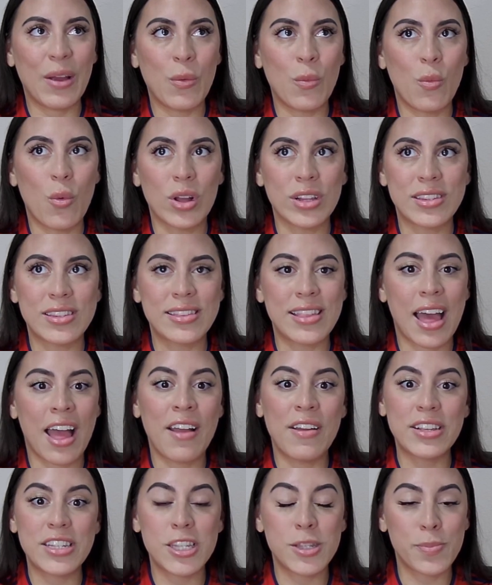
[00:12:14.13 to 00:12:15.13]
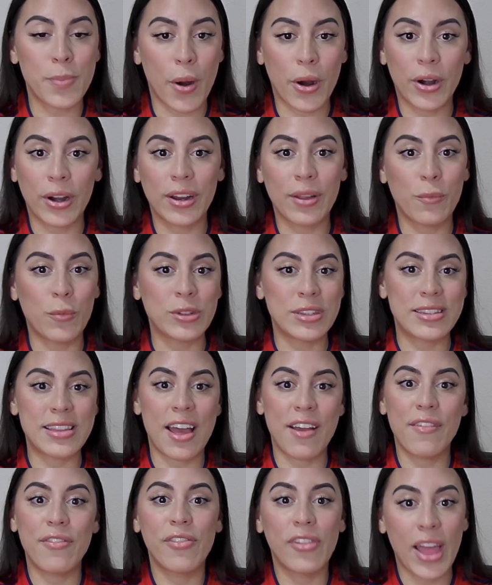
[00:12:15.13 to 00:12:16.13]
Once that spark, once that
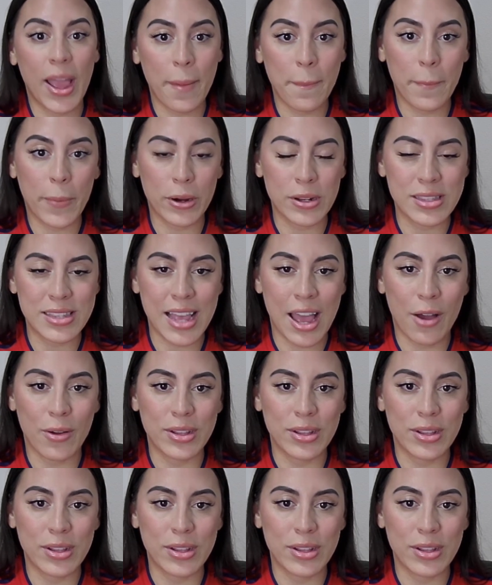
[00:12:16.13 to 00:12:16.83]
flame burns out,